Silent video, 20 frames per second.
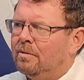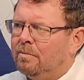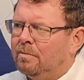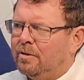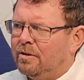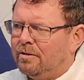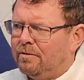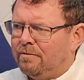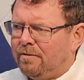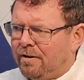
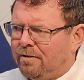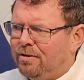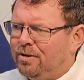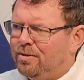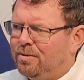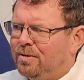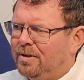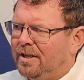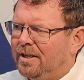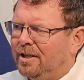but they're very
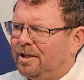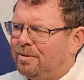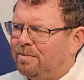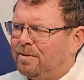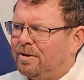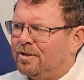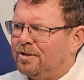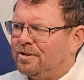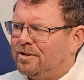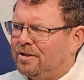unique
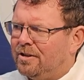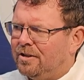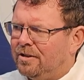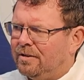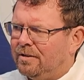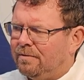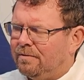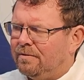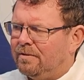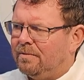because
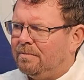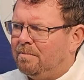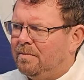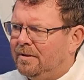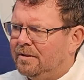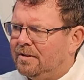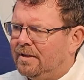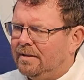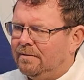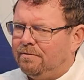the
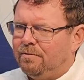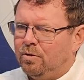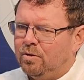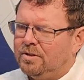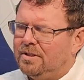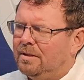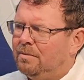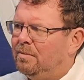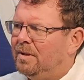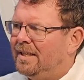
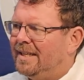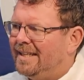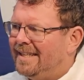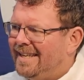14-meter